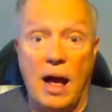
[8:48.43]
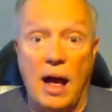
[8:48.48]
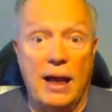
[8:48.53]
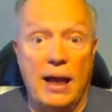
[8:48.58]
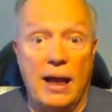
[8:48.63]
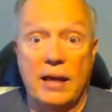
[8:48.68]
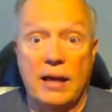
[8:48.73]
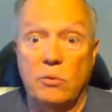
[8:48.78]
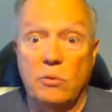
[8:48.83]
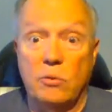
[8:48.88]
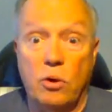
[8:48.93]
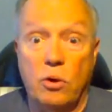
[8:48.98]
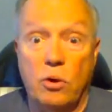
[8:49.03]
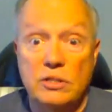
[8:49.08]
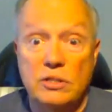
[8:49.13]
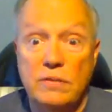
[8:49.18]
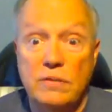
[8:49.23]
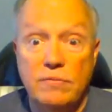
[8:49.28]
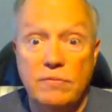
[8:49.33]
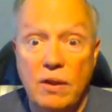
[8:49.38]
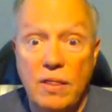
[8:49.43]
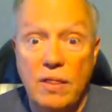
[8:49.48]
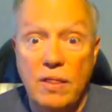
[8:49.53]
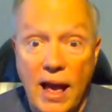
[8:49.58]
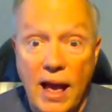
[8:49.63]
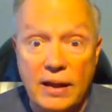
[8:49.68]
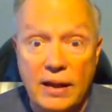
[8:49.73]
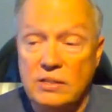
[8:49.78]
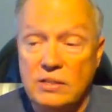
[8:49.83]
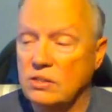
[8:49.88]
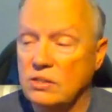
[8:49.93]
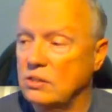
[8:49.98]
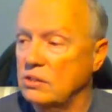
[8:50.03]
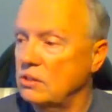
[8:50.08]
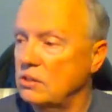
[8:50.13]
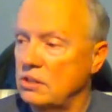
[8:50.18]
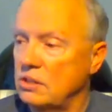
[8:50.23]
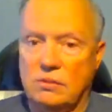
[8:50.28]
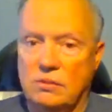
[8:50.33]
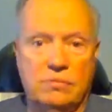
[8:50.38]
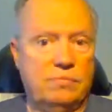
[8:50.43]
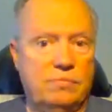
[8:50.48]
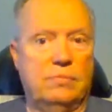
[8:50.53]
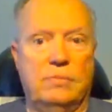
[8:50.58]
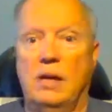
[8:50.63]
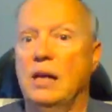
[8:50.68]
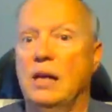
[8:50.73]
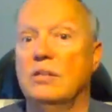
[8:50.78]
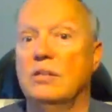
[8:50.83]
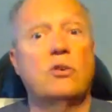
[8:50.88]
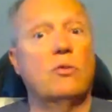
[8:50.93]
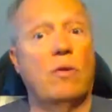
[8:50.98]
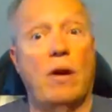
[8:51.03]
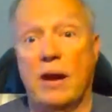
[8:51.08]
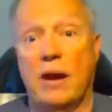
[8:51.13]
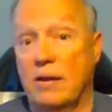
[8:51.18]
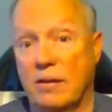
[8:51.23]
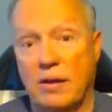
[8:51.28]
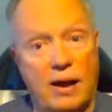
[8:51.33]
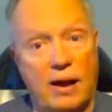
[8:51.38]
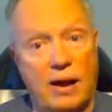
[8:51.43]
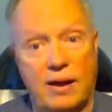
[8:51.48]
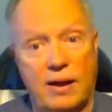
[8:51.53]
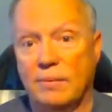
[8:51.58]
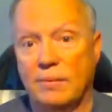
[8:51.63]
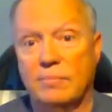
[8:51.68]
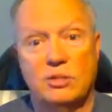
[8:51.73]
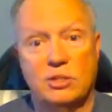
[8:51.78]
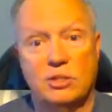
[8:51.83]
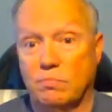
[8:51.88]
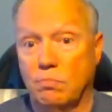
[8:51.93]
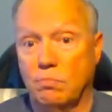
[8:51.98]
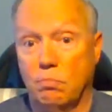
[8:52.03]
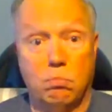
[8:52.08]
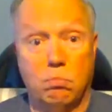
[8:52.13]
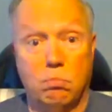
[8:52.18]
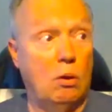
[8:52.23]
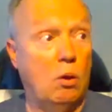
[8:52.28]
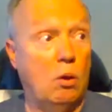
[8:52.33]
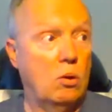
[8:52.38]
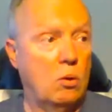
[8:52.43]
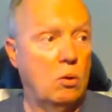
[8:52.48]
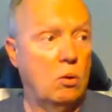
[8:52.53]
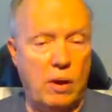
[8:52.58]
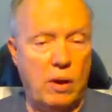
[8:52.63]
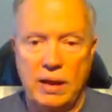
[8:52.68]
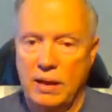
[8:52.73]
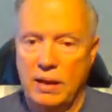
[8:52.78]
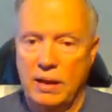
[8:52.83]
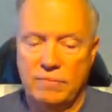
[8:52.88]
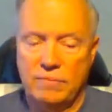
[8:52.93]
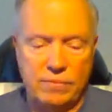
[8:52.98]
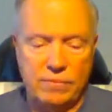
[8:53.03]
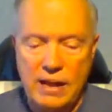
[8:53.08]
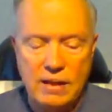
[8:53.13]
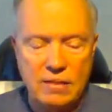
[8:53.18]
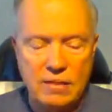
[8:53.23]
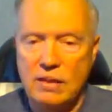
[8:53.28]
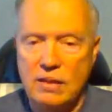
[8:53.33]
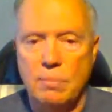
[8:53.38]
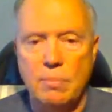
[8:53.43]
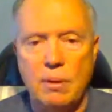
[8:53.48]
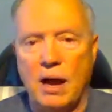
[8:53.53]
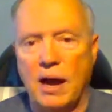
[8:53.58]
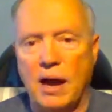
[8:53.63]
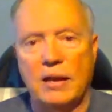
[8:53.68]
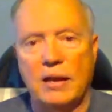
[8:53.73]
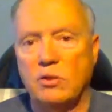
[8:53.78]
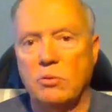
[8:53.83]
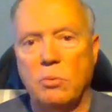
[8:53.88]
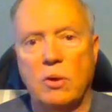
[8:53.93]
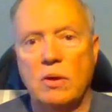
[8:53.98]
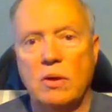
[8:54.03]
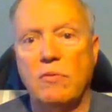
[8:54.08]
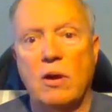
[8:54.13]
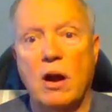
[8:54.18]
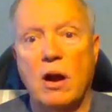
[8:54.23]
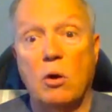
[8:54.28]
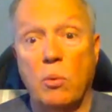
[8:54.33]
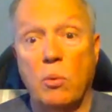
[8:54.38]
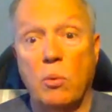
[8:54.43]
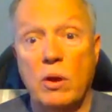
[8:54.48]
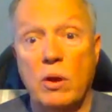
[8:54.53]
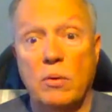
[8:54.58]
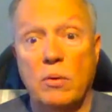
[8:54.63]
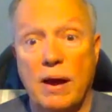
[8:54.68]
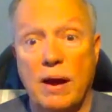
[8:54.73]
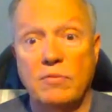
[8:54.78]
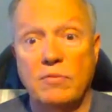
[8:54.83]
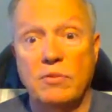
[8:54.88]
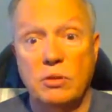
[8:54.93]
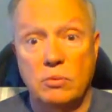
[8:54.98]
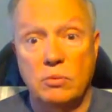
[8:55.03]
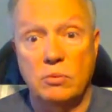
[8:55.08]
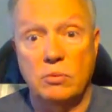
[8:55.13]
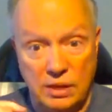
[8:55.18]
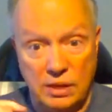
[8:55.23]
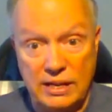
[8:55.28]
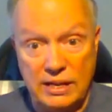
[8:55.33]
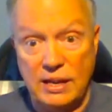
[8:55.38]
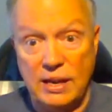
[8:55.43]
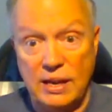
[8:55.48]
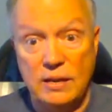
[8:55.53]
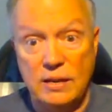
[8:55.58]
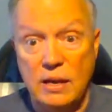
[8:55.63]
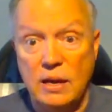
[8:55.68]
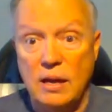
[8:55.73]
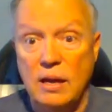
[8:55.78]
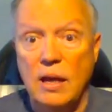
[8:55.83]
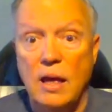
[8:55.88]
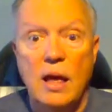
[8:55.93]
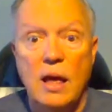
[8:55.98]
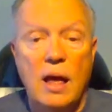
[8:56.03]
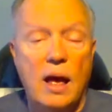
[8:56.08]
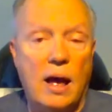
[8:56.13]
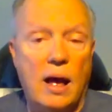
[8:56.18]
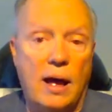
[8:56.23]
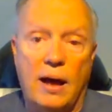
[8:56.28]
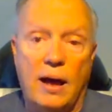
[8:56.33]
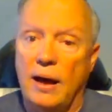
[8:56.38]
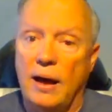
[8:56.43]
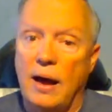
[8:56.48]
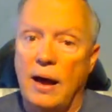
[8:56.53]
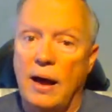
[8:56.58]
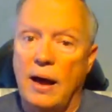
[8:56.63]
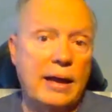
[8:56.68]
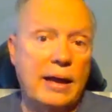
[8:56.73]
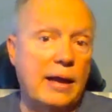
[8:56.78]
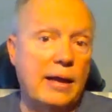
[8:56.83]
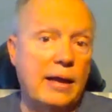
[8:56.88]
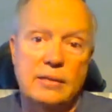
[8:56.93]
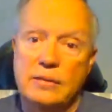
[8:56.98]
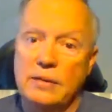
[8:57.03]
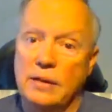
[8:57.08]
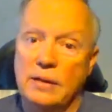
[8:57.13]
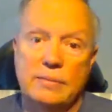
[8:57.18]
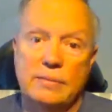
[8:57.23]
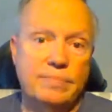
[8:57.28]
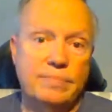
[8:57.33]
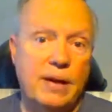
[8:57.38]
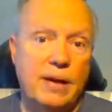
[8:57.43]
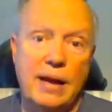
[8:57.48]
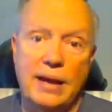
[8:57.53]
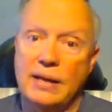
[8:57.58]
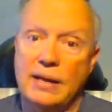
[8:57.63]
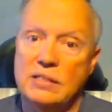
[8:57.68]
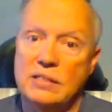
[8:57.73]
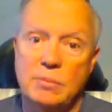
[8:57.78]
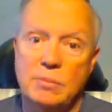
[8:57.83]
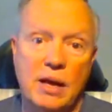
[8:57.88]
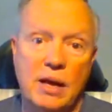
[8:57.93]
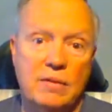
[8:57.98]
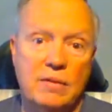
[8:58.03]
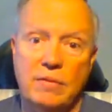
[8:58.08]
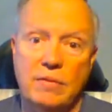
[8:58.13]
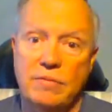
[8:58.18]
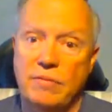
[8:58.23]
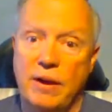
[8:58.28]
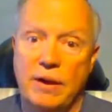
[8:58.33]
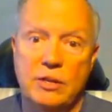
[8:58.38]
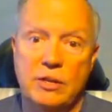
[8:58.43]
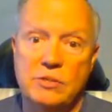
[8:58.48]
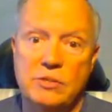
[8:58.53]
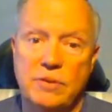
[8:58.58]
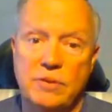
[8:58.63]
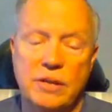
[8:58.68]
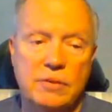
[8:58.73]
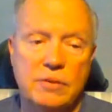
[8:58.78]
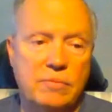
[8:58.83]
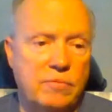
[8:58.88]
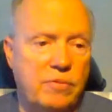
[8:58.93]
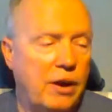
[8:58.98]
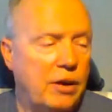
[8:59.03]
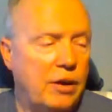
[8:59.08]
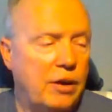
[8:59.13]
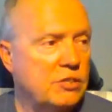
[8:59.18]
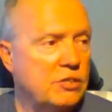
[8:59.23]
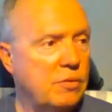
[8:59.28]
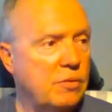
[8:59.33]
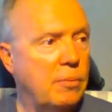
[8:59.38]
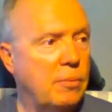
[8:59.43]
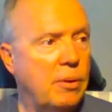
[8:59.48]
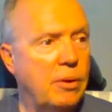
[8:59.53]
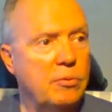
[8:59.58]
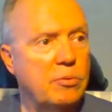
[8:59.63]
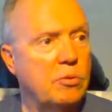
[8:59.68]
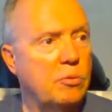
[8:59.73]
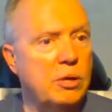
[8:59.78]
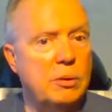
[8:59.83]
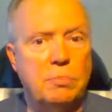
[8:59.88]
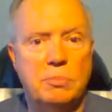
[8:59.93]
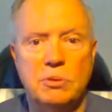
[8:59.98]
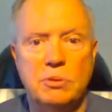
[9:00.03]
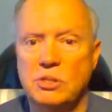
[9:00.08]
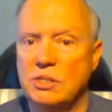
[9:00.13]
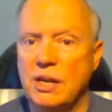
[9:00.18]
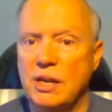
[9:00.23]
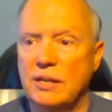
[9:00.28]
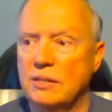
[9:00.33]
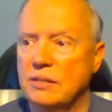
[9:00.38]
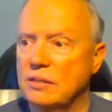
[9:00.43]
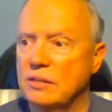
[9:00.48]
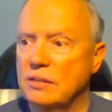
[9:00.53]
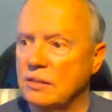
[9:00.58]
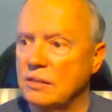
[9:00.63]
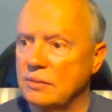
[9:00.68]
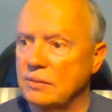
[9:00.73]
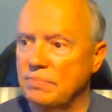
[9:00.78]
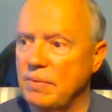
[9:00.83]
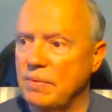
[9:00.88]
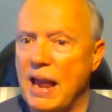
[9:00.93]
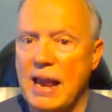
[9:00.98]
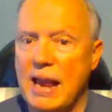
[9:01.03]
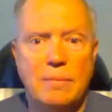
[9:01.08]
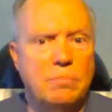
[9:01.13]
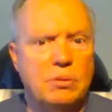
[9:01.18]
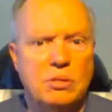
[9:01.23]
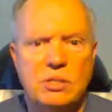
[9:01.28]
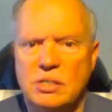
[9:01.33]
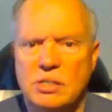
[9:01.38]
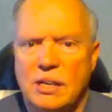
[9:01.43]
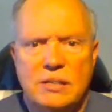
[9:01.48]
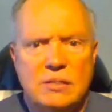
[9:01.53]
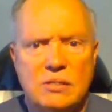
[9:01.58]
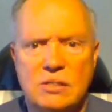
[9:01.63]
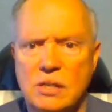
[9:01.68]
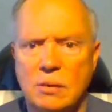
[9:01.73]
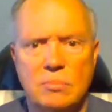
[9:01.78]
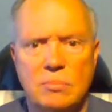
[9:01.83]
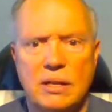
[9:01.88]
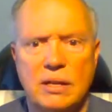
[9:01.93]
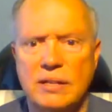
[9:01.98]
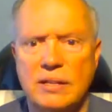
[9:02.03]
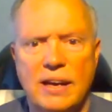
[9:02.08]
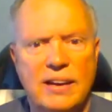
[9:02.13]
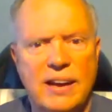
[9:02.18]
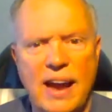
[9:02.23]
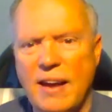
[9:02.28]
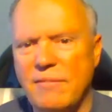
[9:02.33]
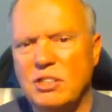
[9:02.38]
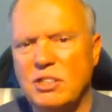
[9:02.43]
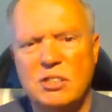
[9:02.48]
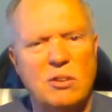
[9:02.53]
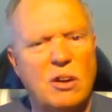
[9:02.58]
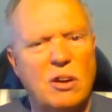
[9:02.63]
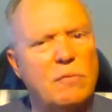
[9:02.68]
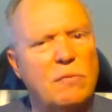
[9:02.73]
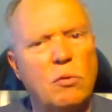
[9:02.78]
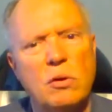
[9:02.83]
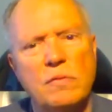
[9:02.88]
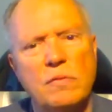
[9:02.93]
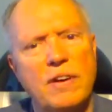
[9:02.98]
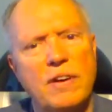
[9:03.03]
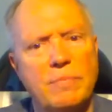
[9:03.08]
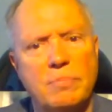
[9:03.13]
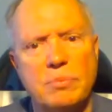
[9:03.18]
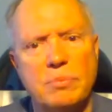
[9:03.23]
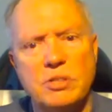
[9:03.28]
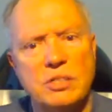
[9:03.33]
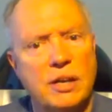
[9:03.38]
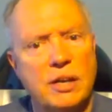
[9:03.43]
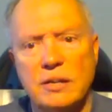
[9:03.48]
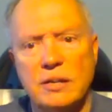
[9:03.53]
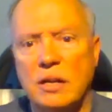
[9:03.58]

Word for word: I get a royalty for that. It's just, it's great. I'm just blown away. And anything you buy in a 24-hour window after you link in, I get some kind of a finder's fee. It varies from about 3% to 8% or something like that. It averages around 4 or 5%.